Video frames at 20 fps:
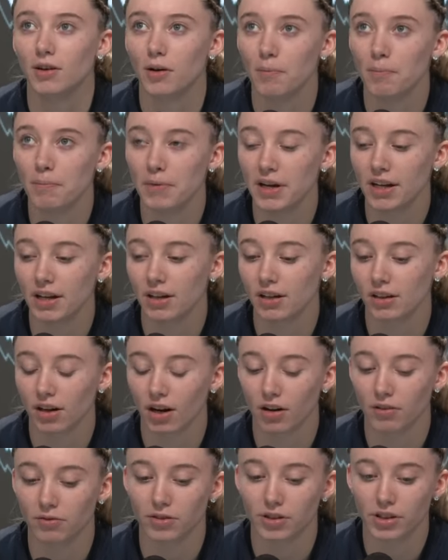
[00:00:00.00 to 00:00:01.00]
media
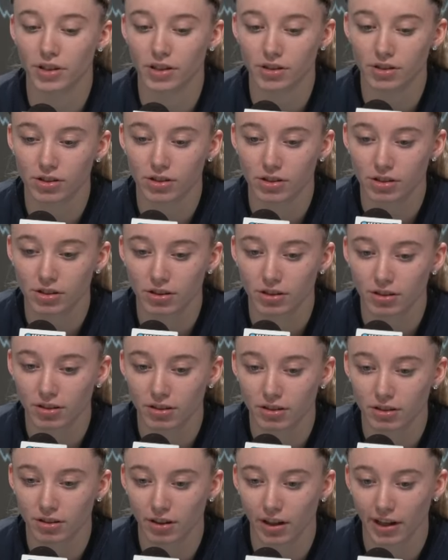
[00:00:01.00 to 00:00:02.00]
coverage
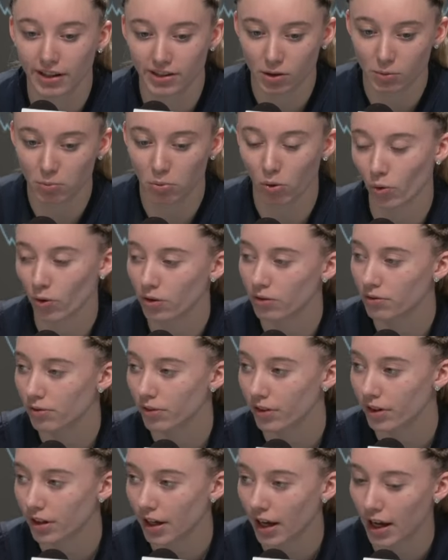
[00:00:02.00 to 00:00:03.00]
is important
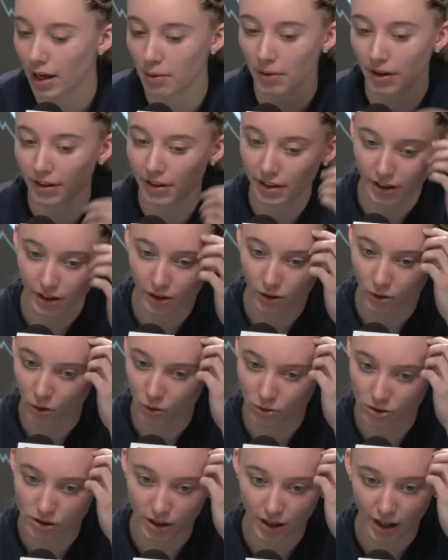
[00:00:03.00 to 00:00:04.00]
for the game. I think it
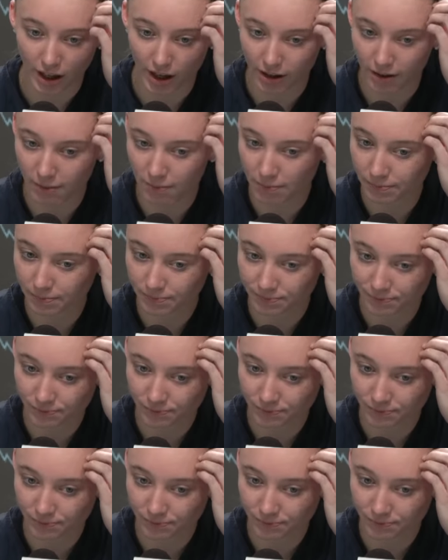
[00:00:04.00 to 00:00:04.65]
grows the game.